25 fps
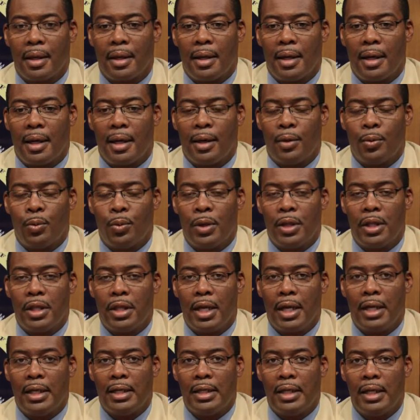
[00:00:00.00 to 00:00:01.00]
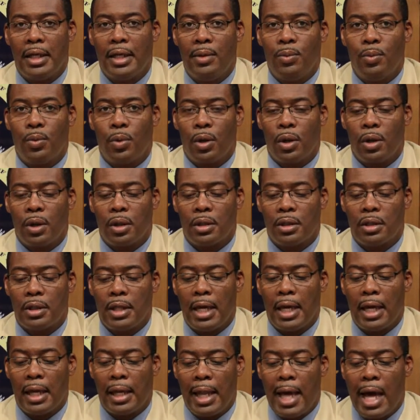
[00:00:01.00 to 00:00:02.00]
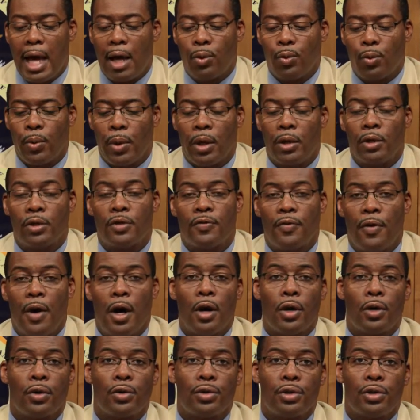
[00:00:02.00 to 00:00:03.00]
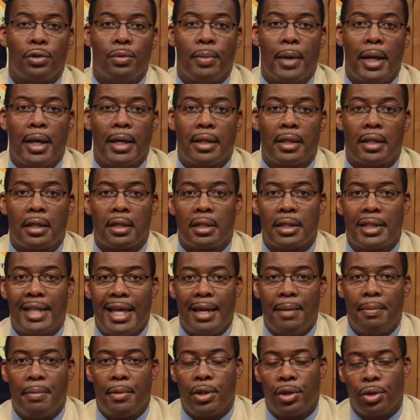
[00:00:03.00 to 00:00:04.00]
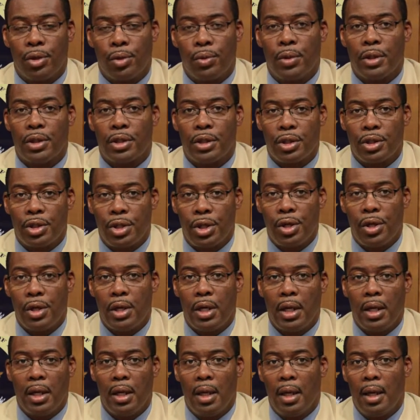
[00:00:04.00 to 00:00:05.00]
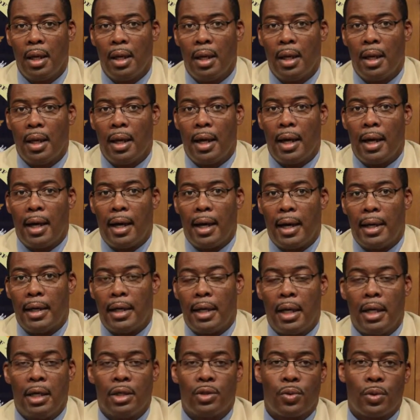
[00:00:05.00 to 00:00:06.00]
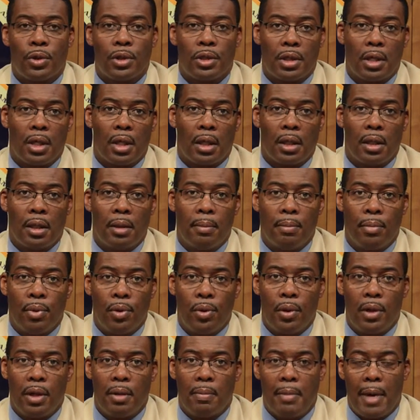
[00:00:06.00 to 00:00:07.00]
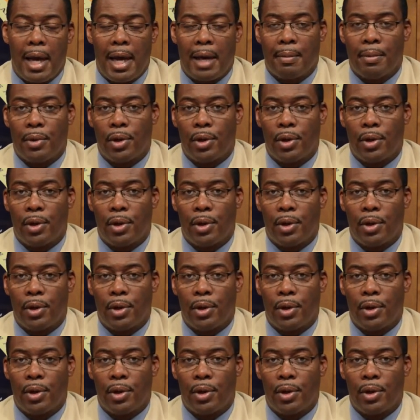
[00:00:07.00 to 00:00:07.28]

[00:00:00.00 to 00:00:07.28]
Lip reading: what they did was they allowed Wells Fargo to make the statement through its attorney I had Haynesworth, Sinclair, and Boyd, Matt